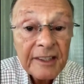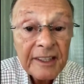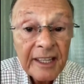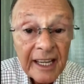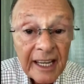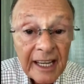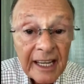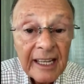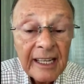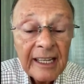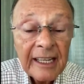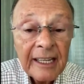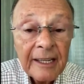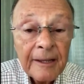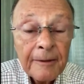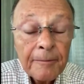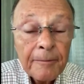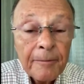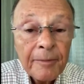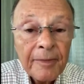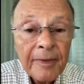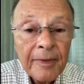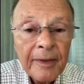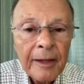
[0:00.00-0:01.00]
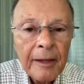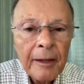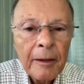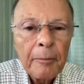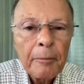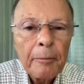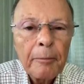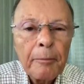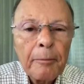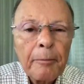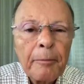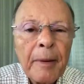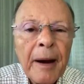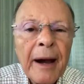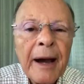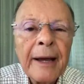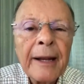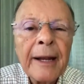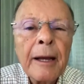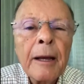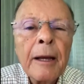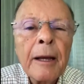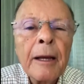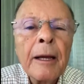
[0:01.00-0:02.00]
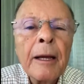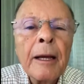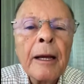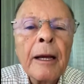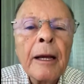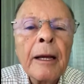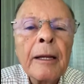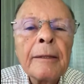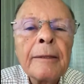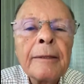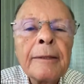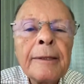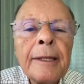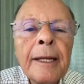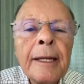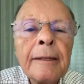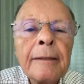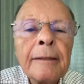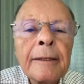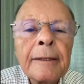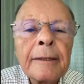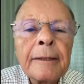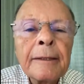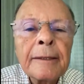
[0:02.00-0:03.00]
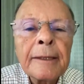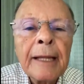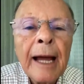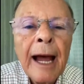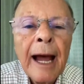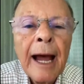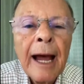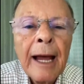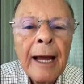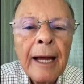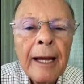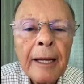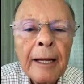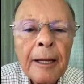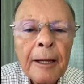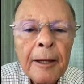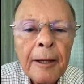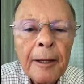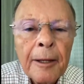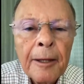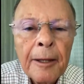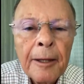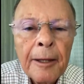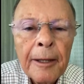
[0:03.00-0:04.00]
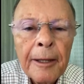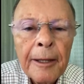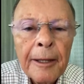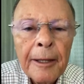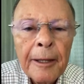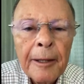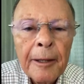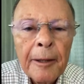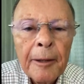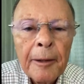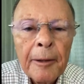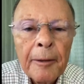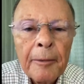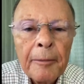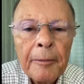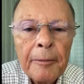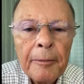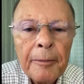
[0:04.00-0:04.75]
women who are of his, to try